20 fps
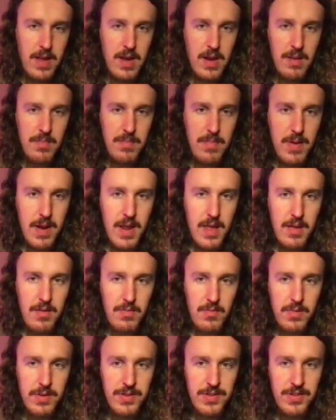in a minute
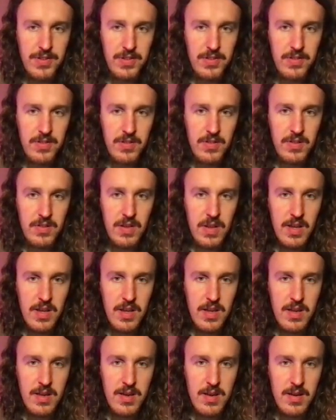we should
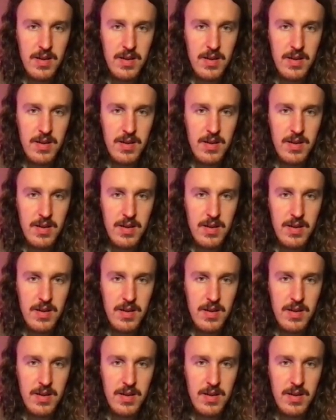see